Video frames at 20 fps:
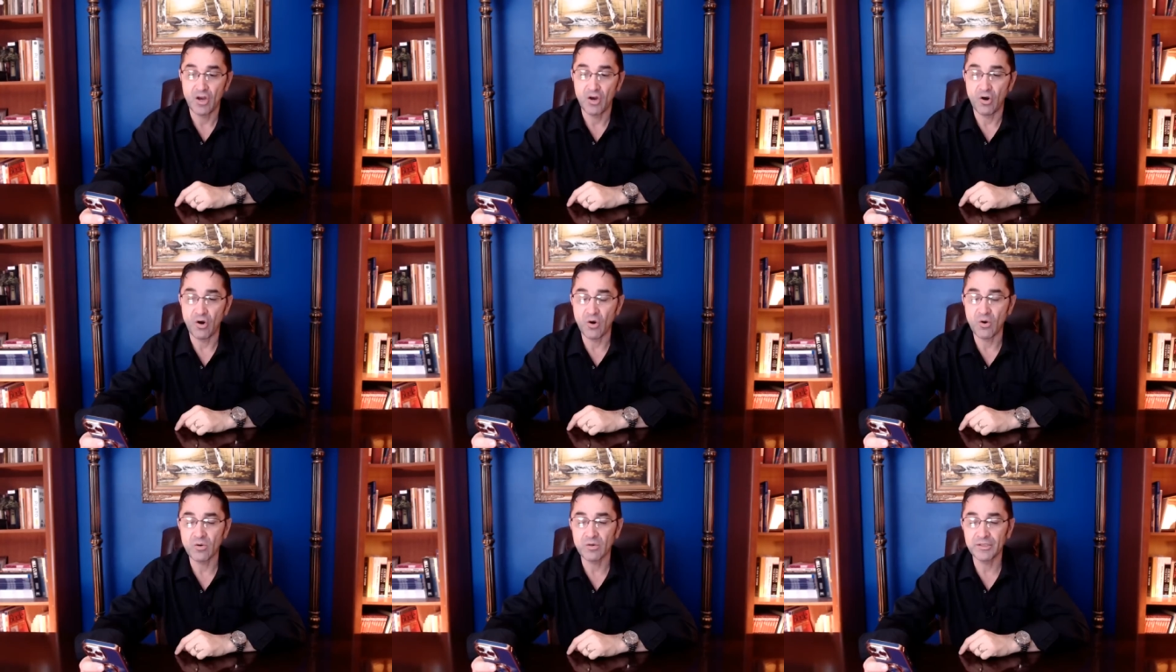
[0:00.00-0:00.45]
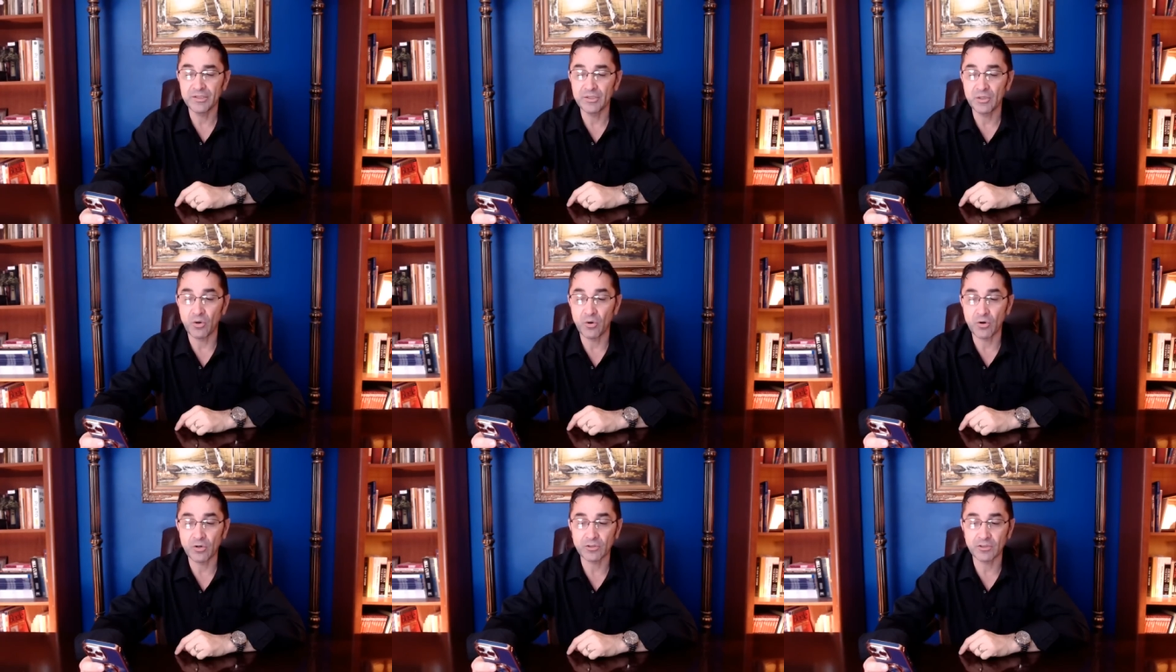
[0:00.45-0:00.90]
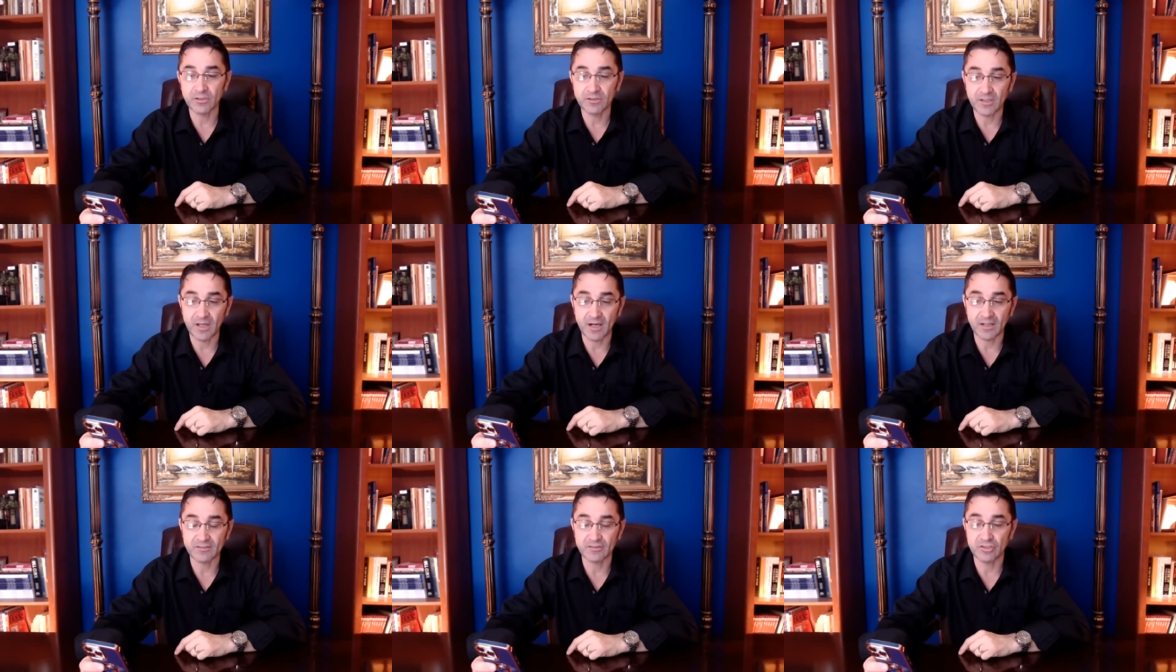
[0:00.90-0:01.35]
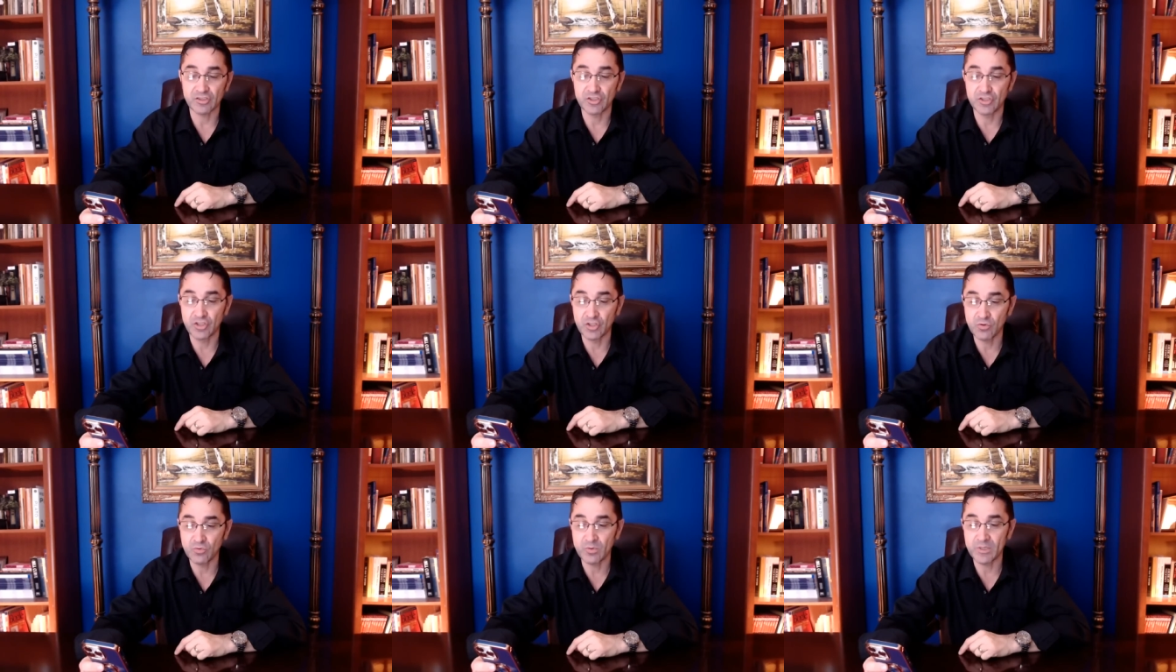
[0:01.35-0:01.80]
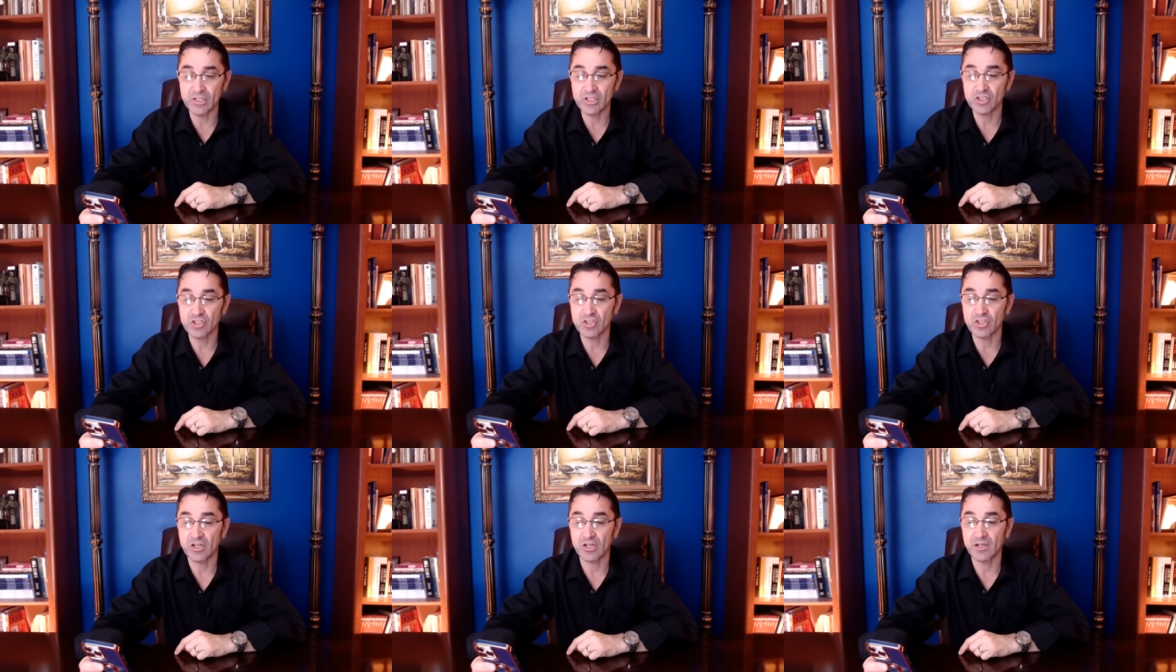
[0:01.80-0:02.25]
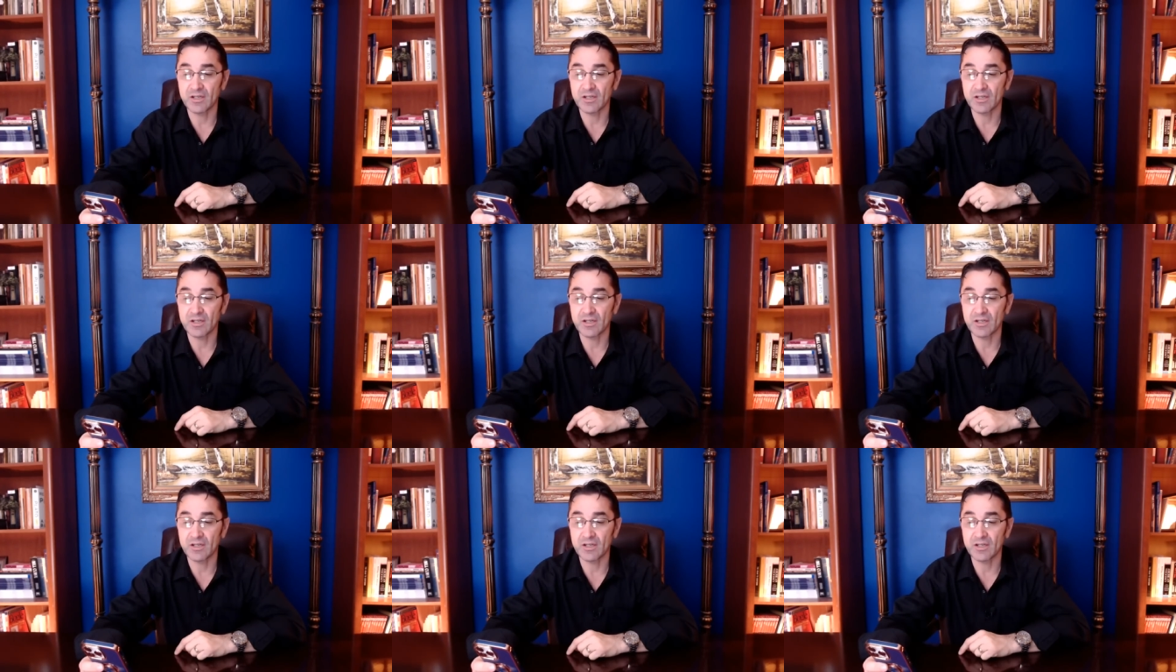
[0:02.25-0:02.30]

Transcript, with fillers: only Orthodox Jewish